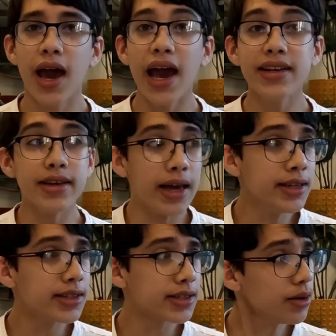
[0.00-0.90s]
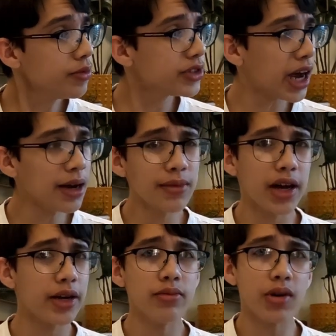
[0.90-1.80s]
And in some
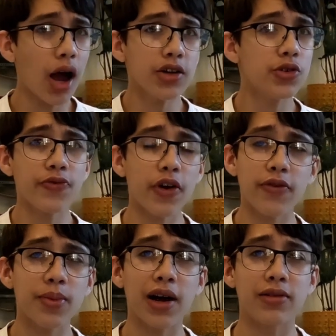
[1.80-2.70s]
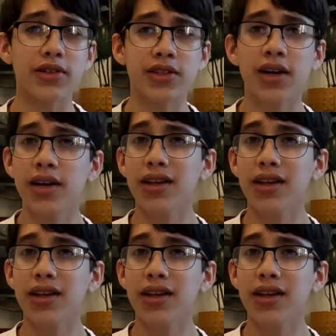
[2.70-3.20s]
timeline not too far from ours,